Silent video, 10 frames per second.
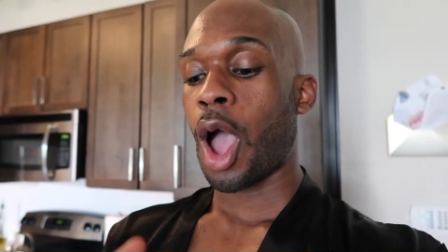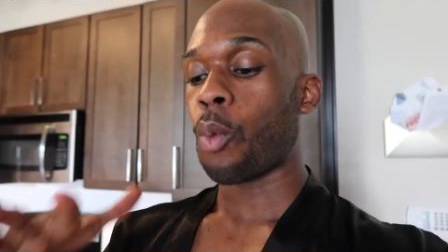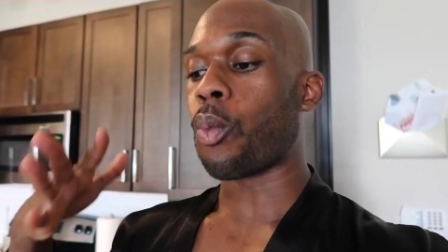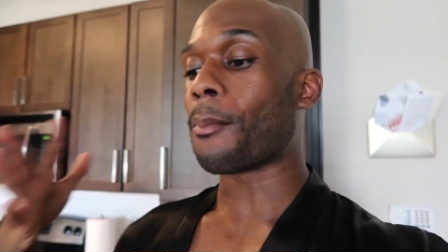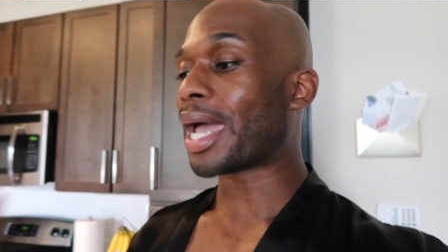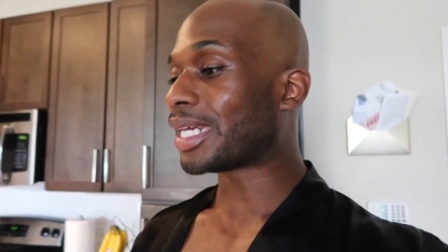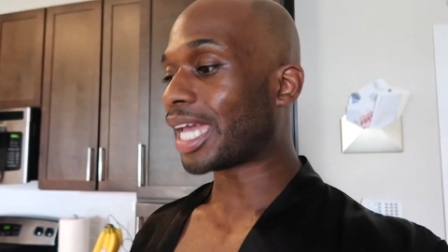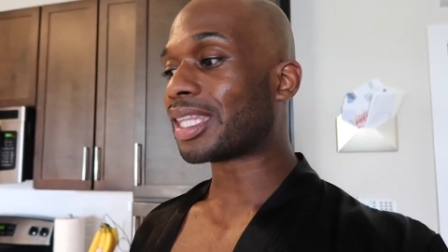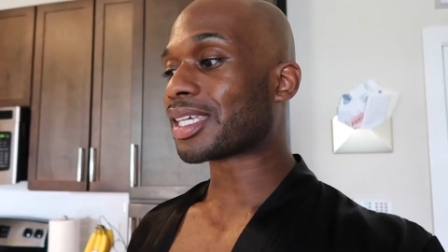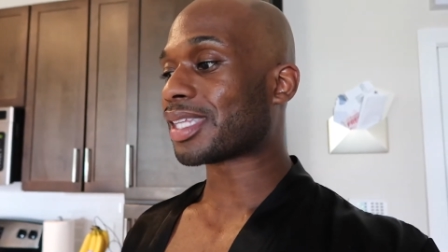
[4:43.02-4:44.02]
what my day
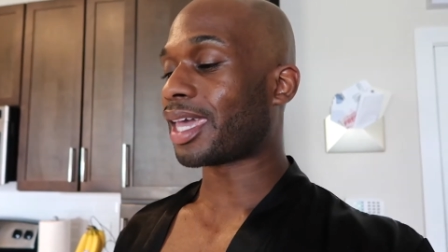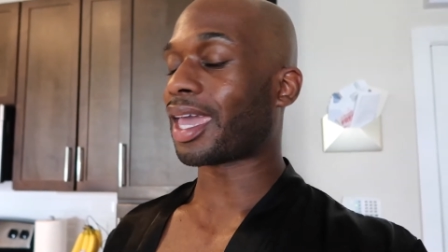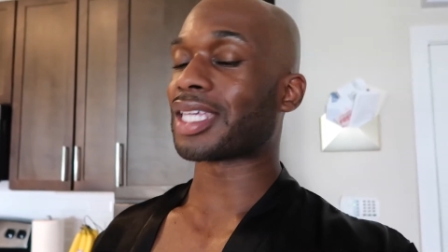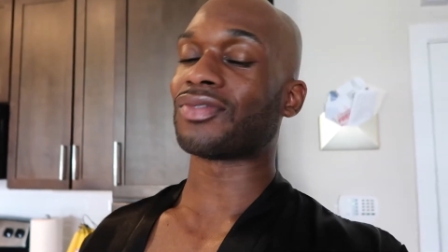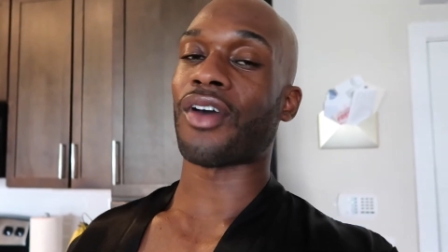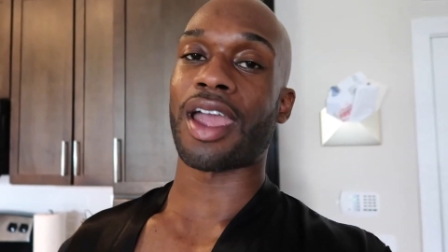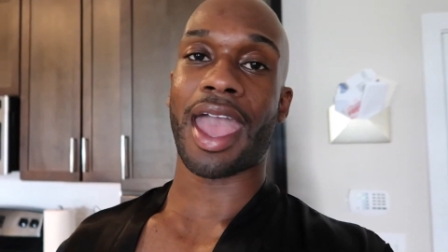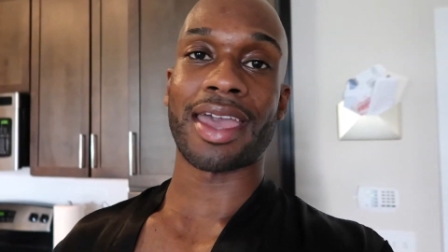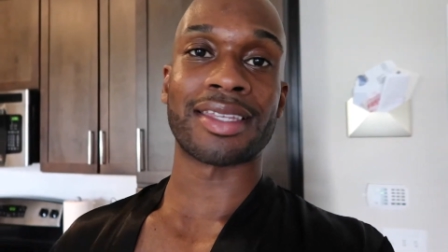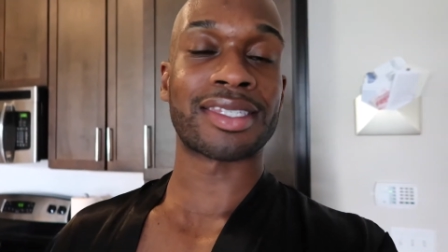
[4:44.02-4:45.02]
looks like as far
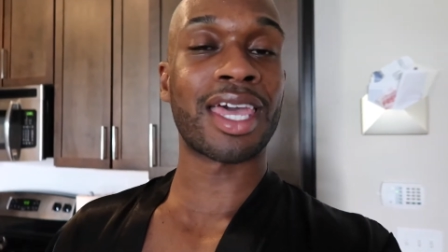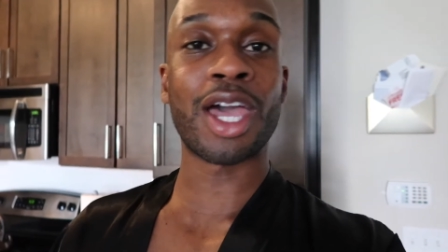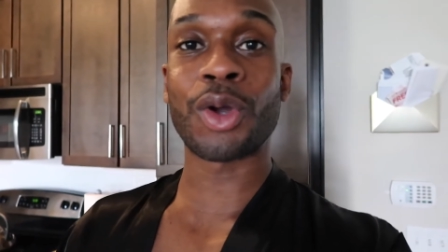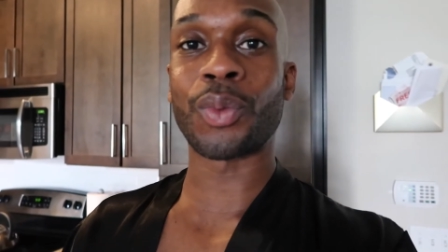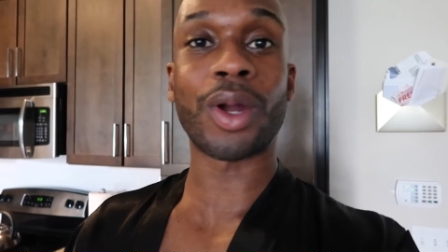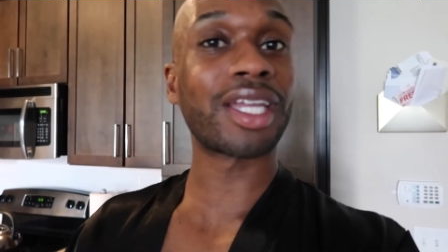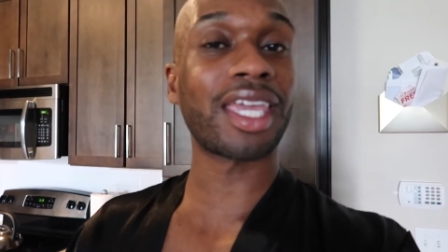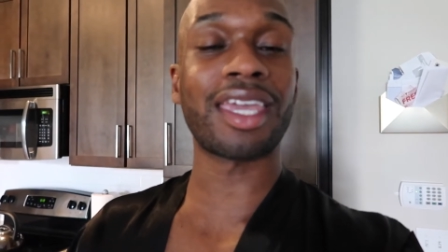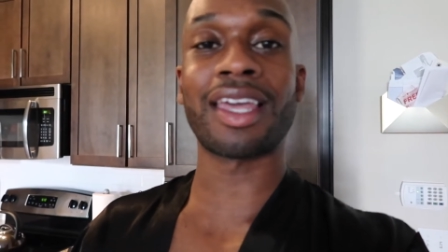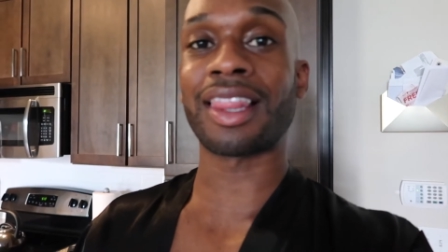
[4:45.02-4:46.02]
as
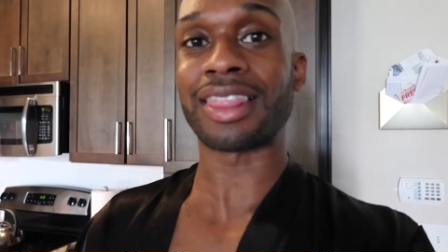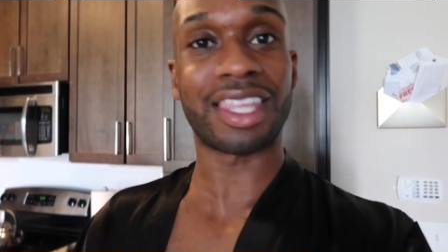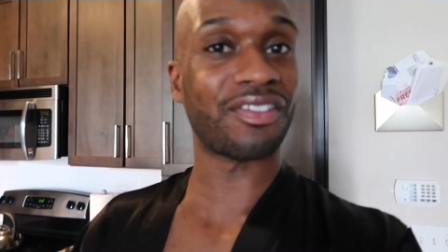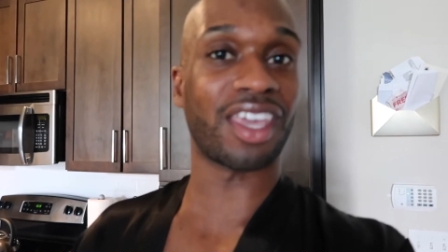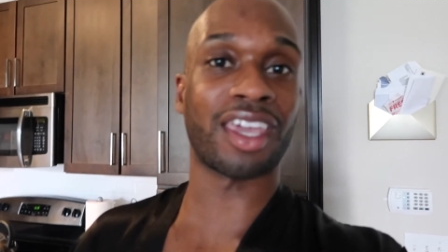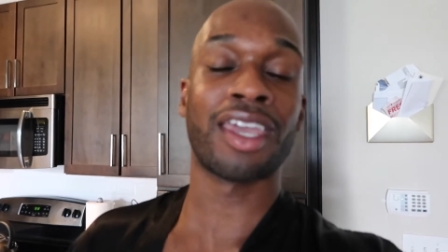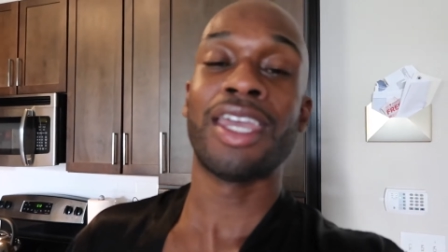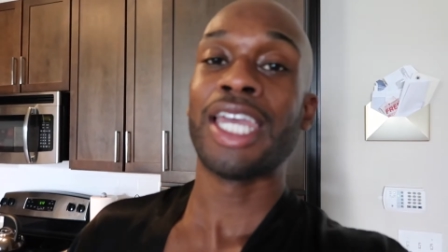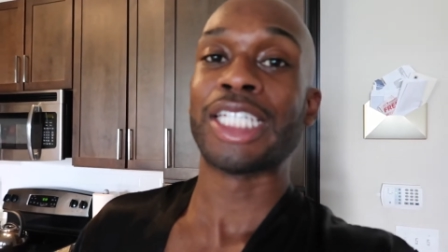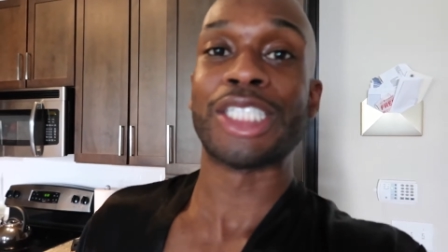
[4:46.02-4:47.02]
working, living,
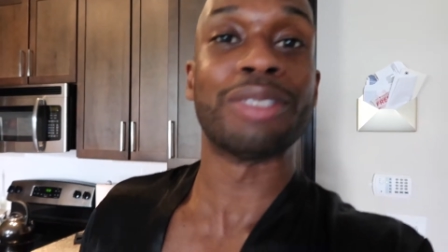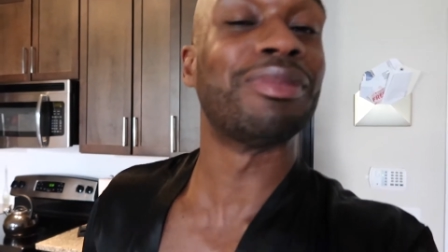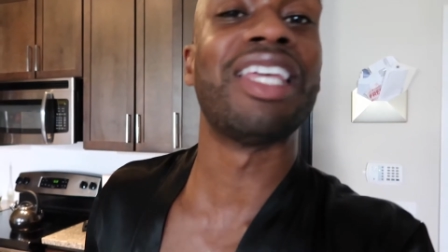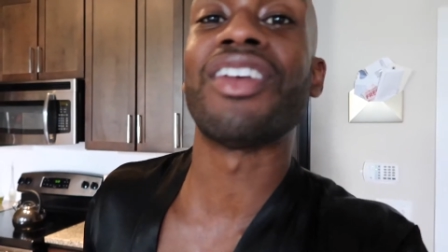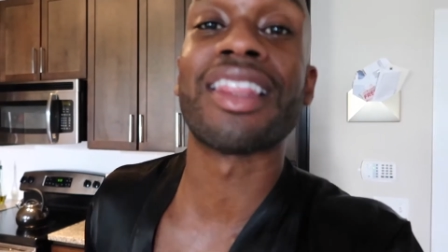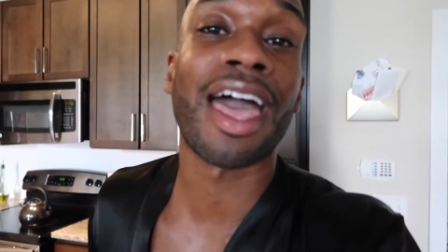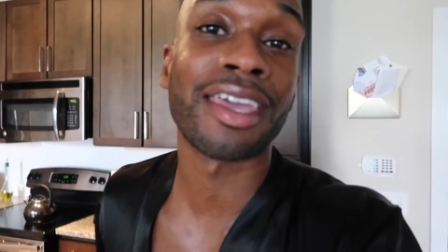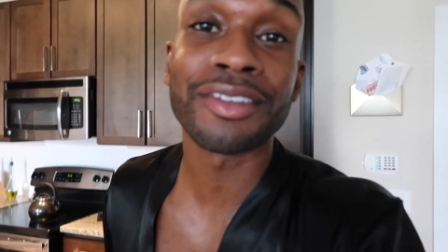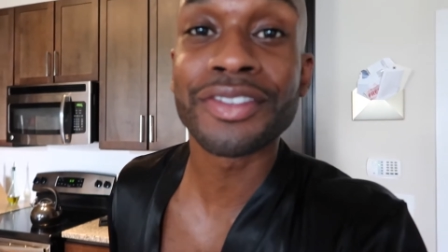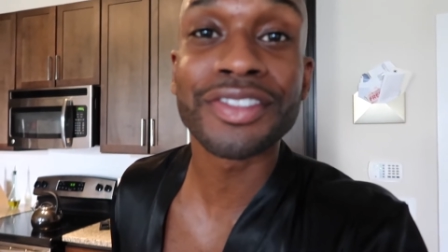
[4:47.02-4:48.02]
living
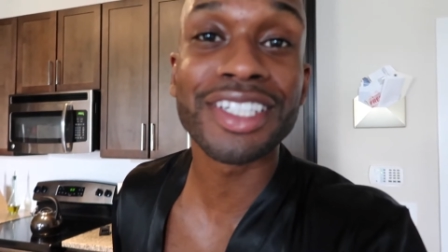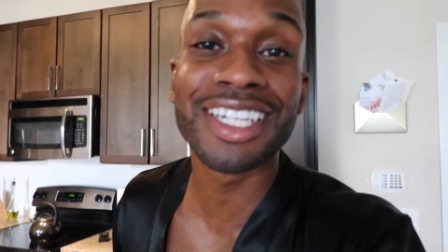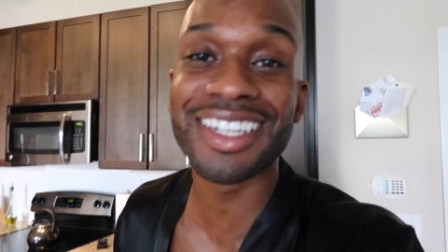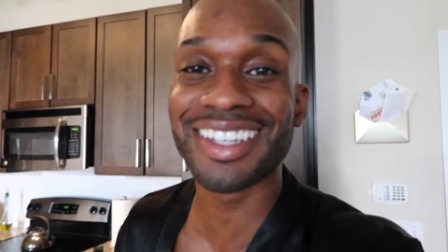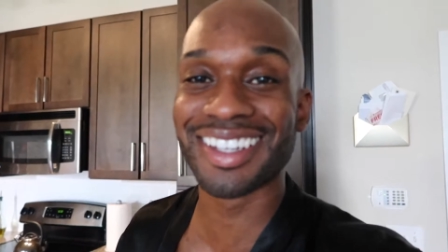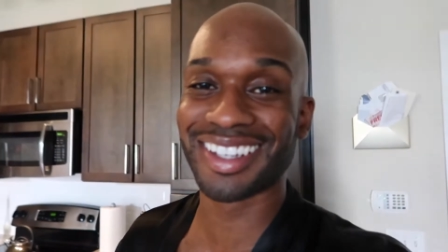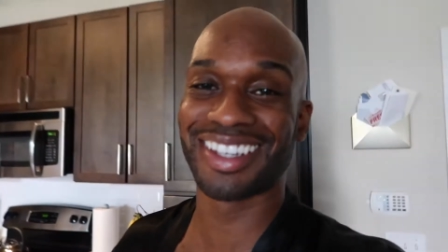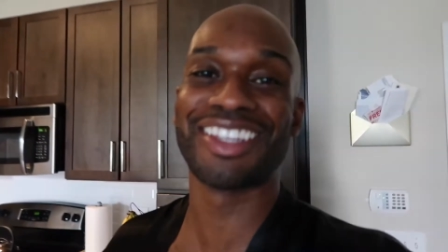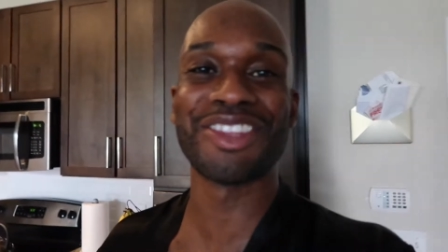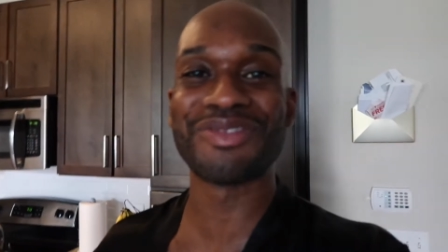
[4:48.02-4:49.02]
life
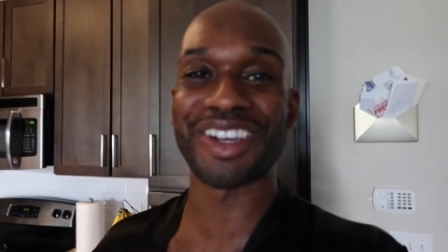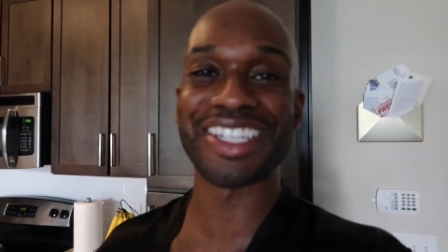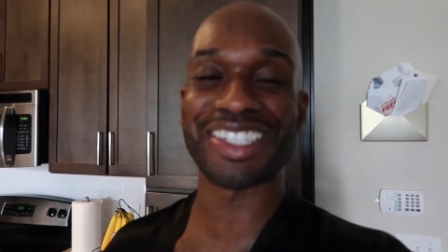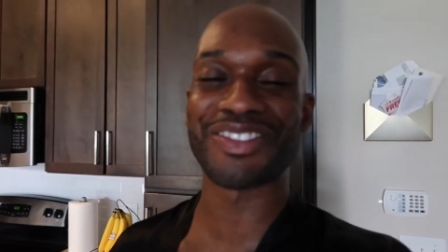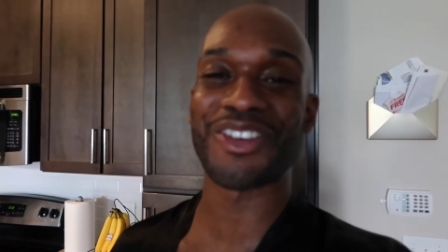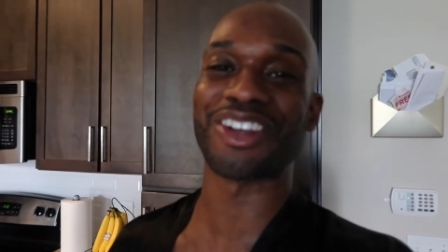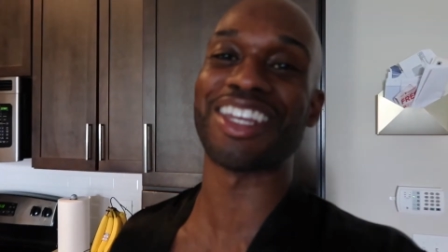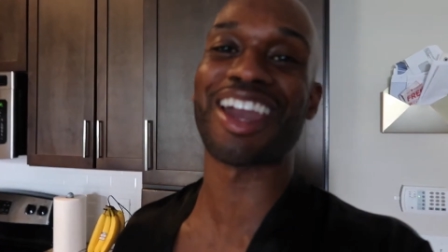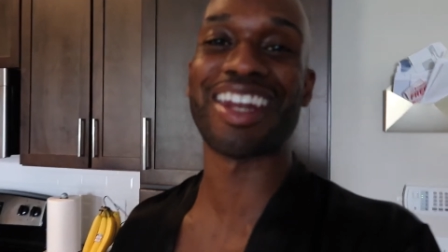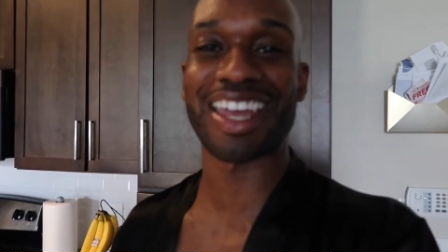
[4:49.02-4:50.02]
in the words of
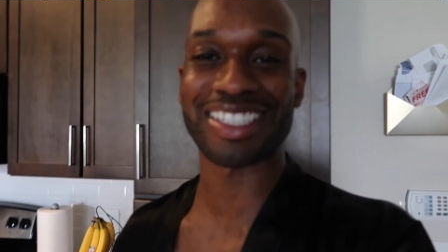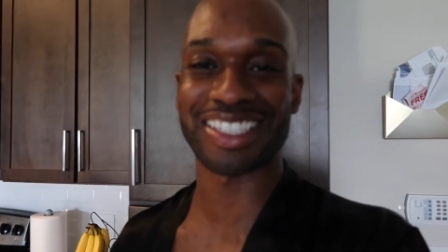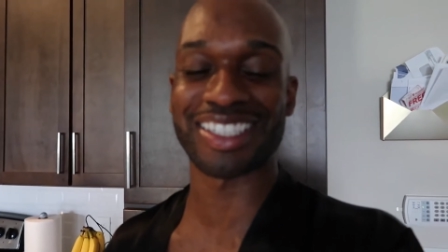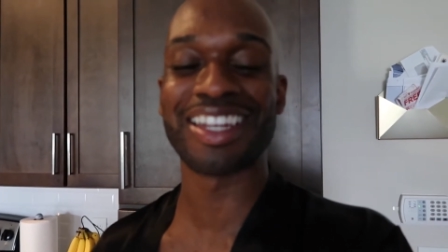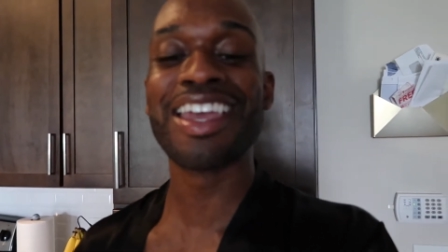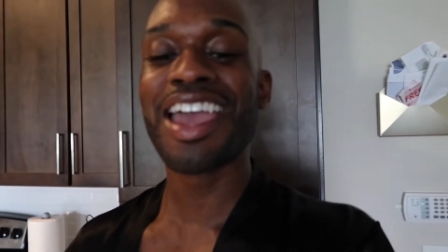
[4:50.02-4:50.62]
Kourtney Kardashian.